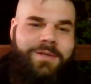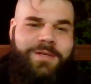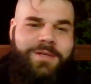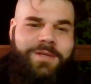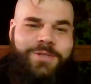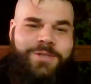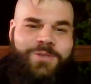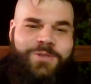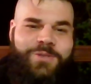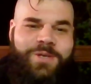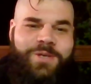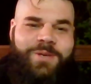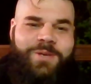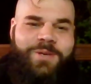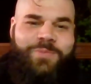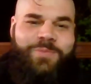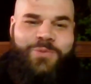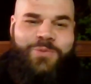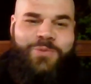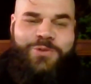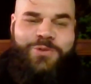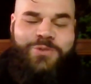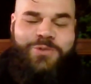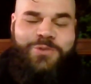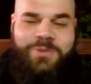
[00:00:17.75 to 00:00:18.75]
as a
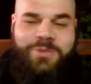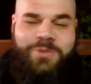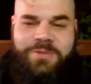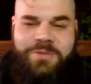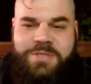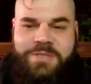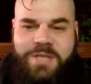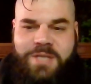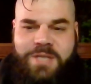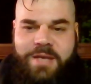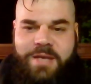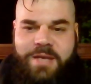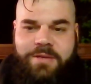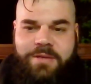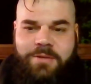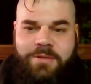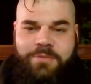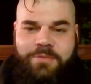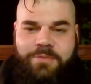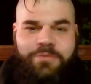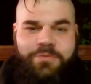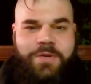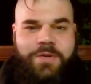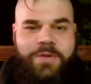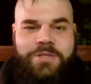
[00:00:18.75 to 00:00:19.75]
personal sign
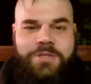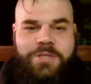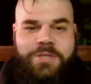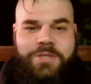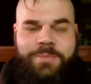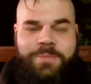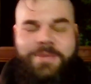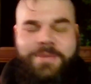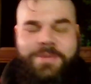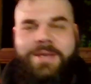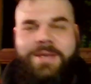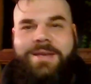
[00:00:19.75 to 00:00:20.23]
of friendship.